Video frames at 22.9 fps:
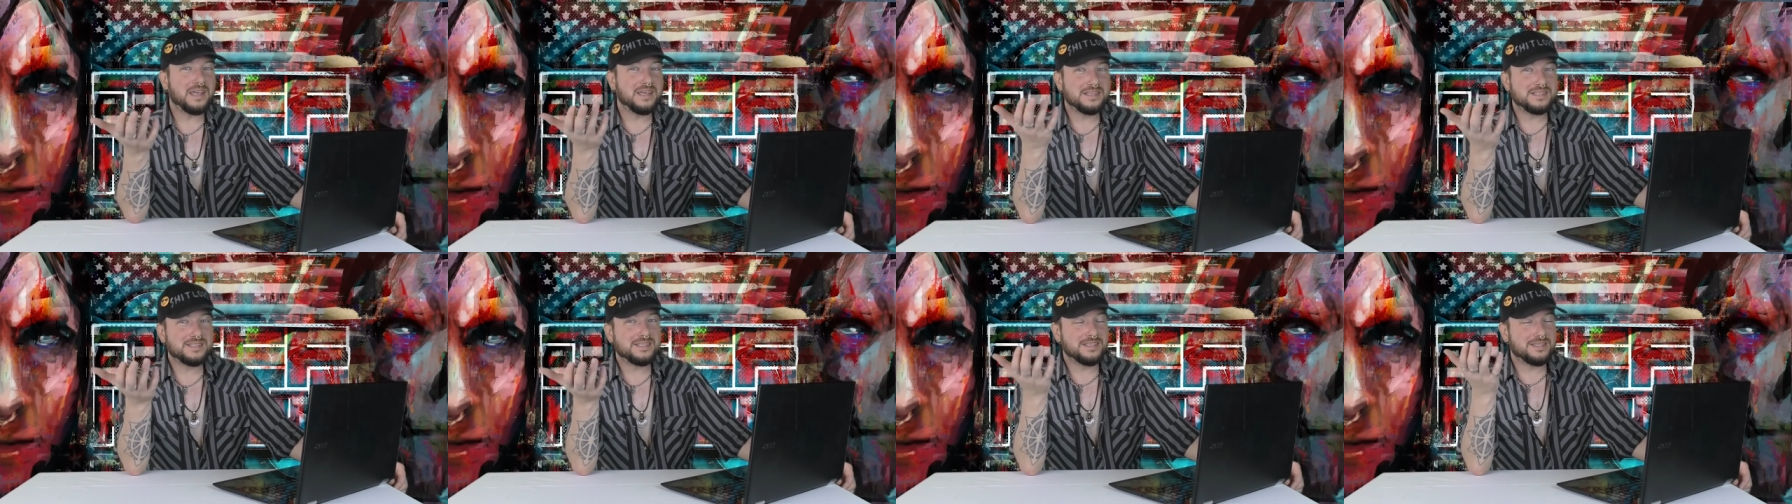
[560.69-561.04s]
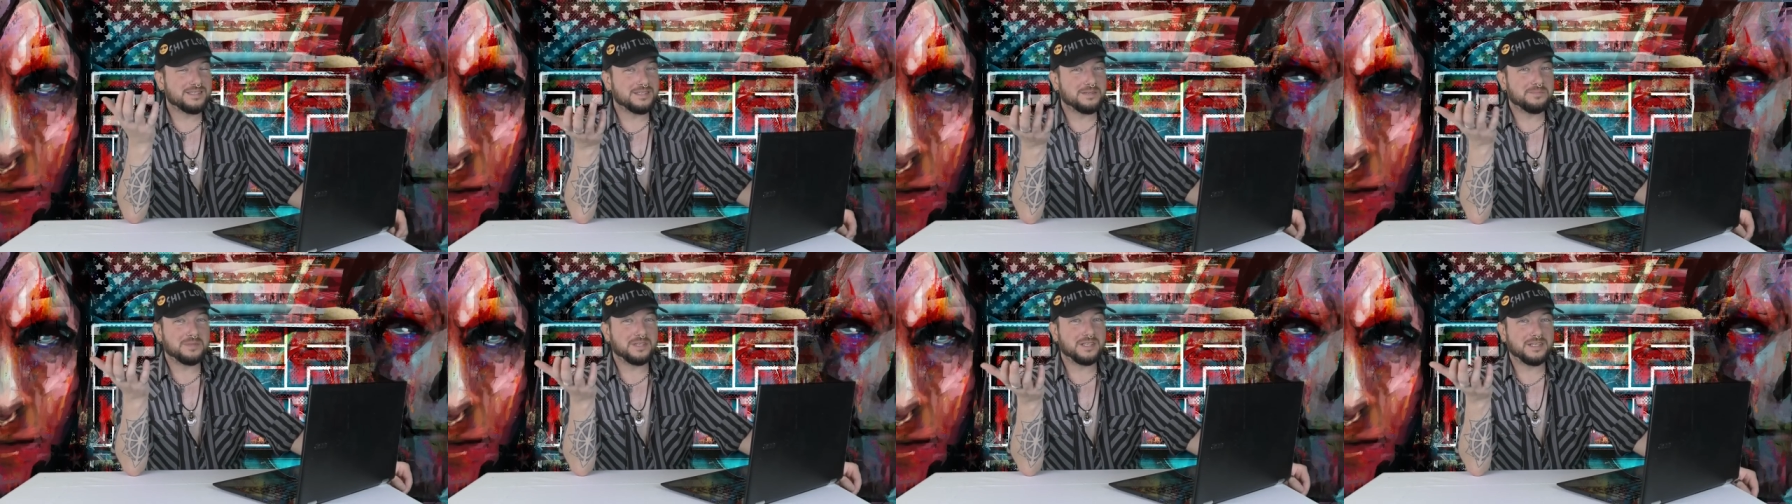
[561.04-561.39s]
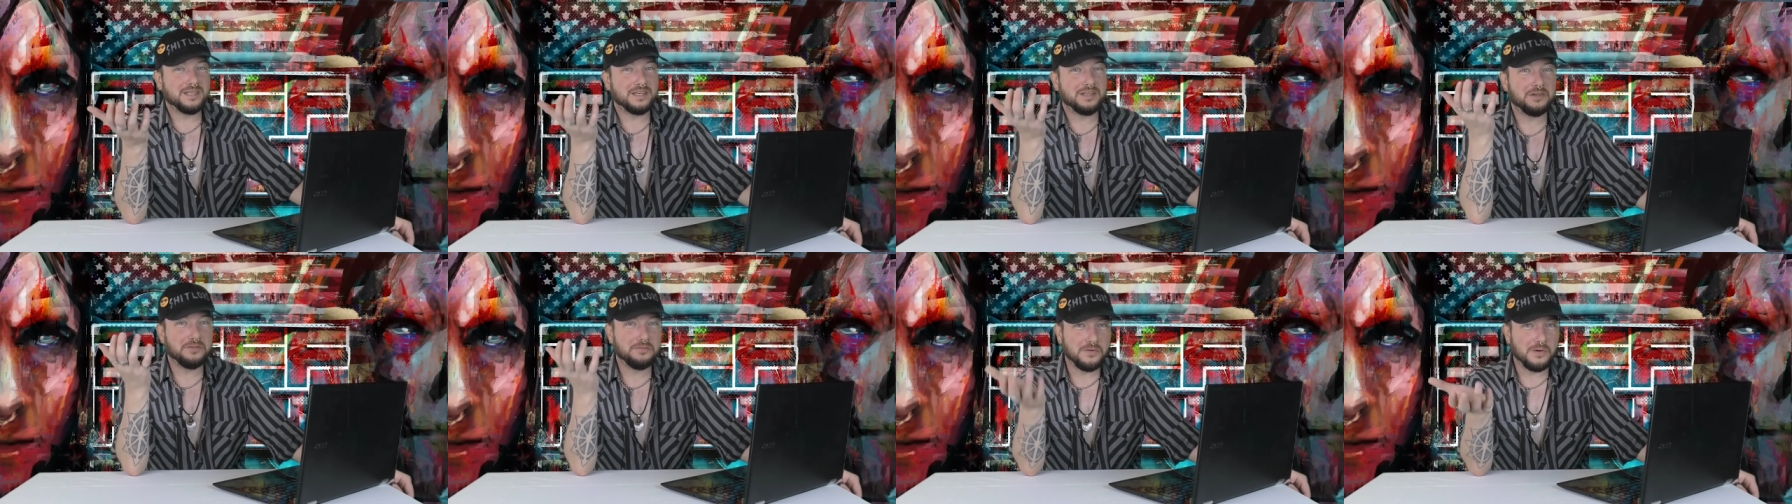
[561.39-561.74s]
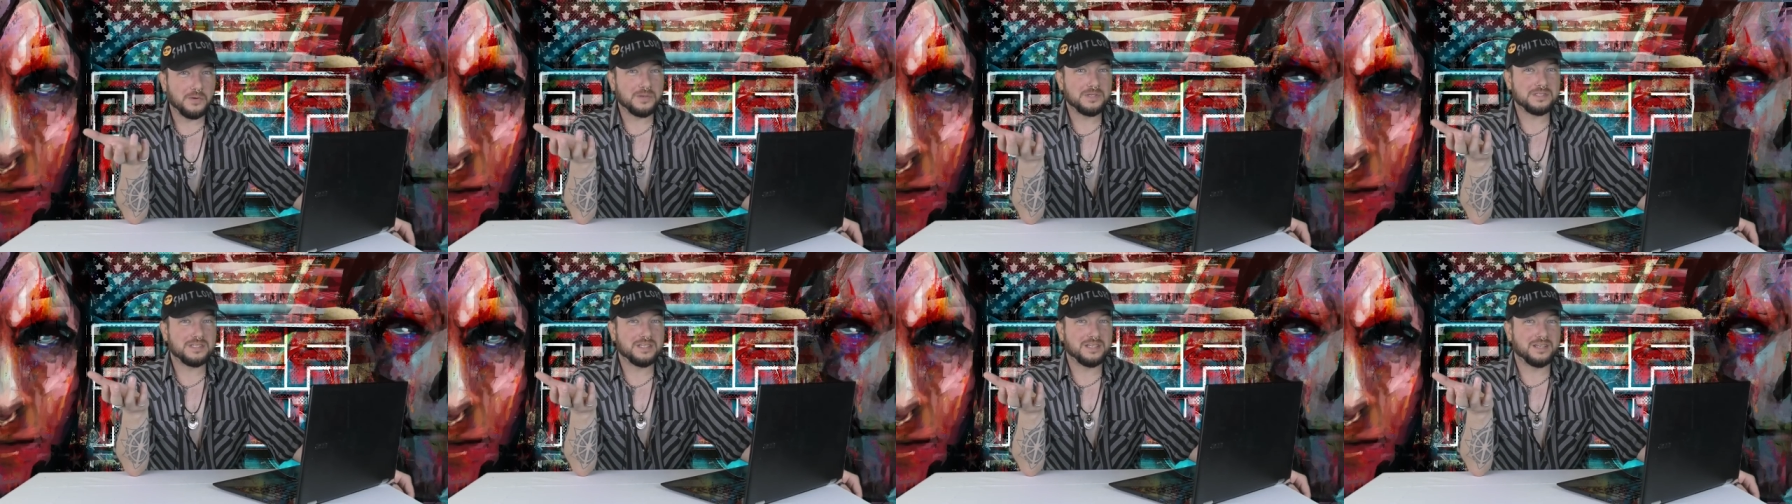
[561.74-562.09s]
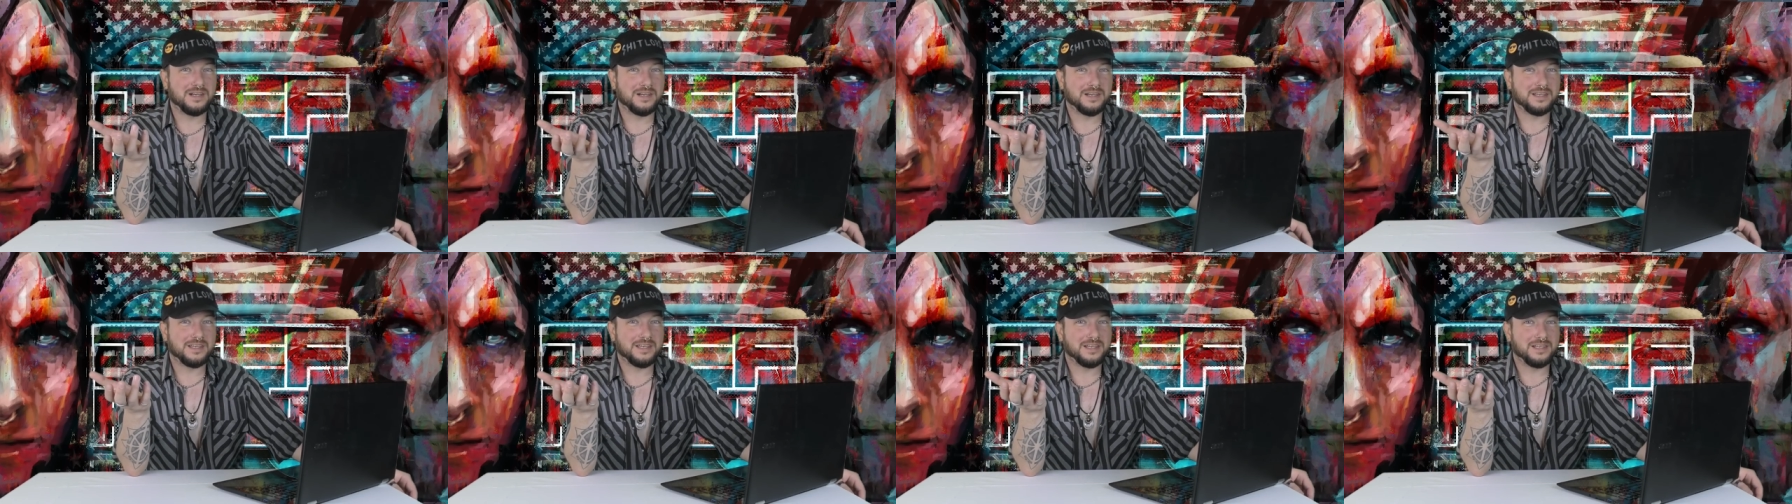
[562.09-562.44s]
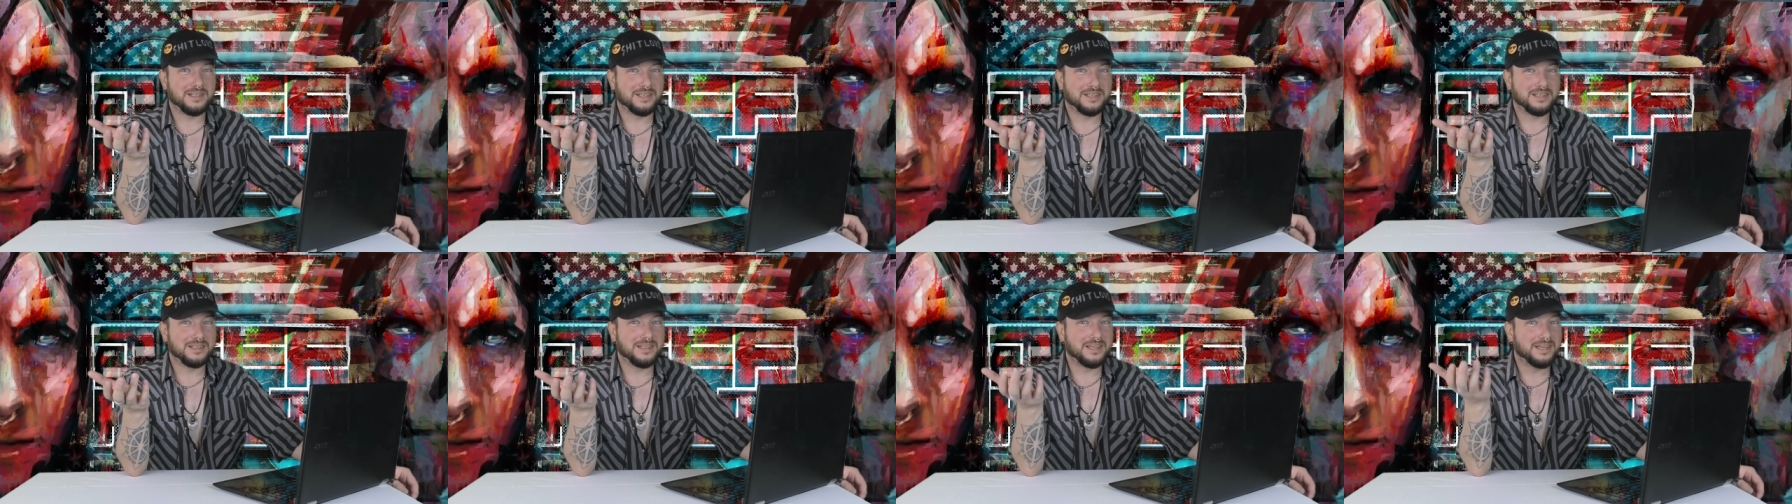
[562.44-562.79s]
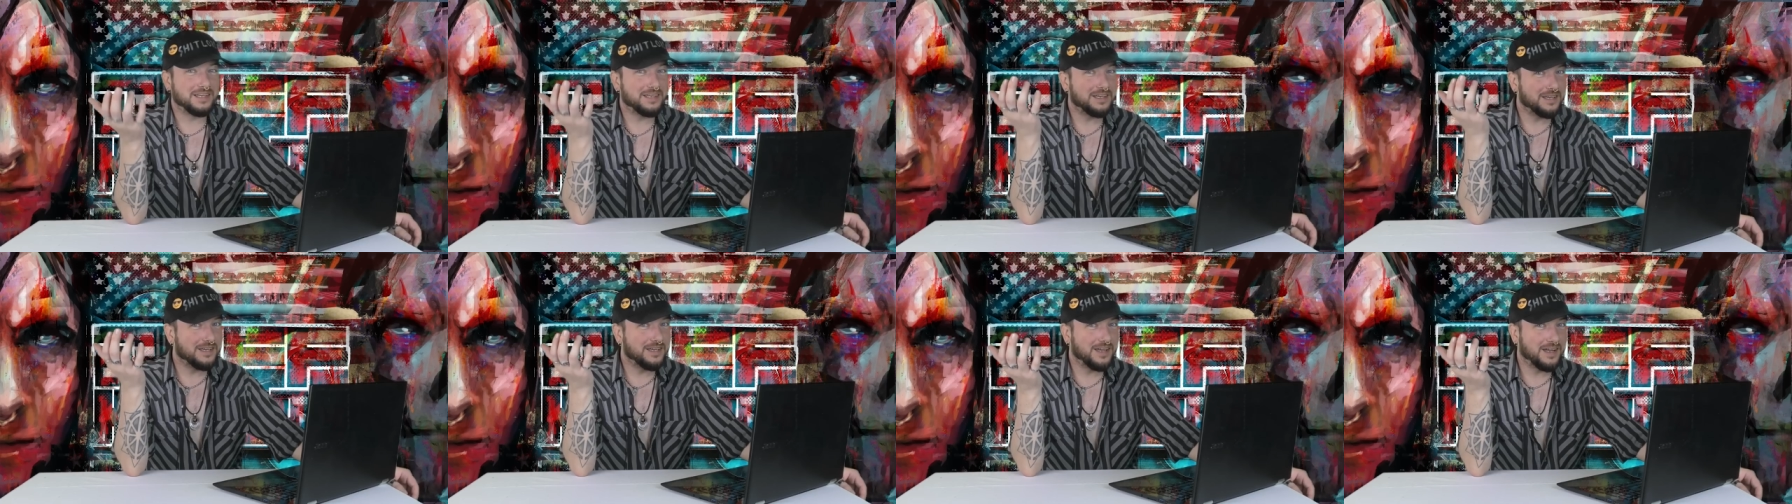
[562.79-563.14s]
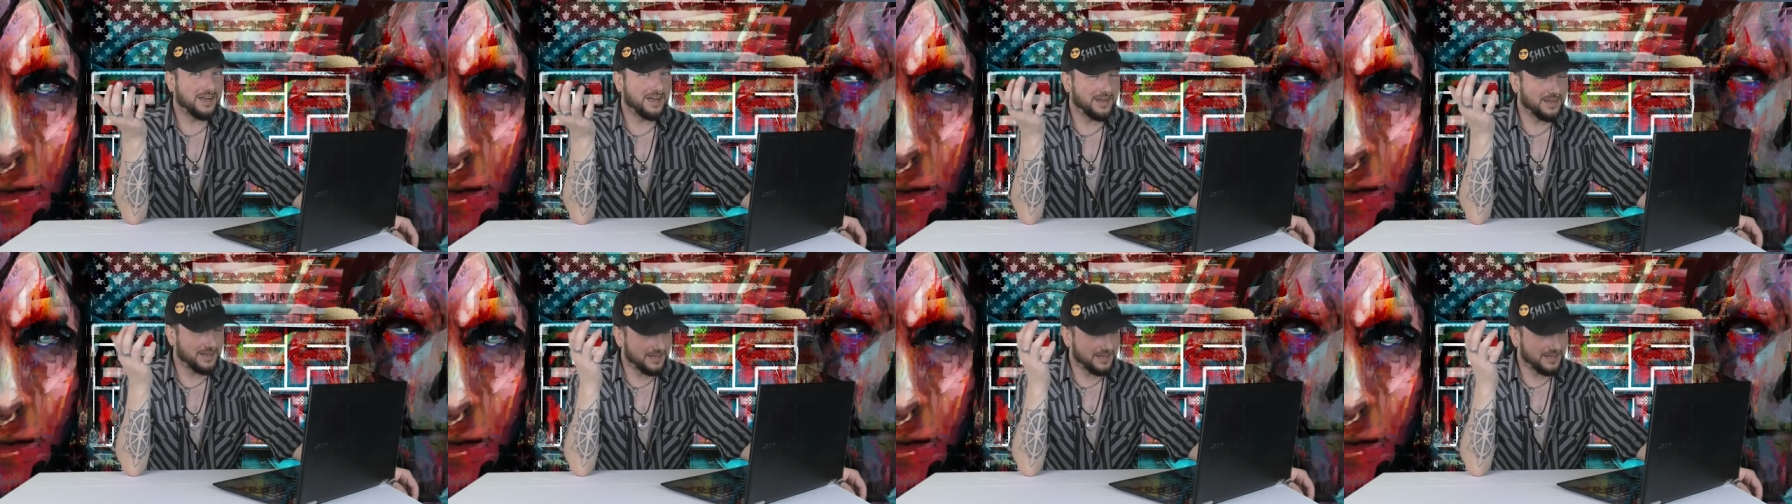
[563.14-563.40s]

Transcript: is this something that you're focusing on, Kelly? Like, uh,